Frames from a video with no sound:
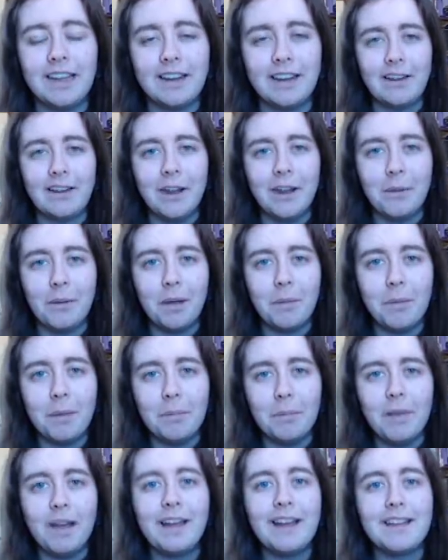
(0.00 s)
and I know it a
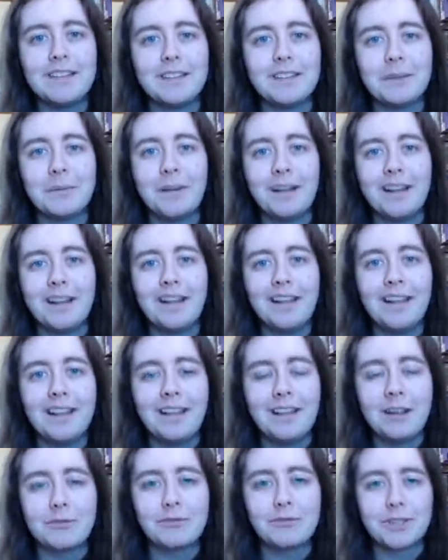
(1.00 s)
bit better to
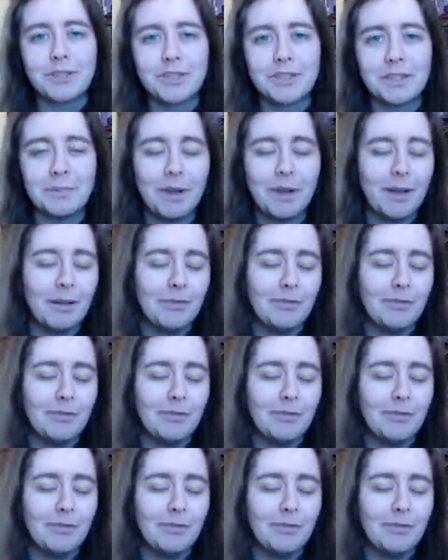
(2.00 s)
crush them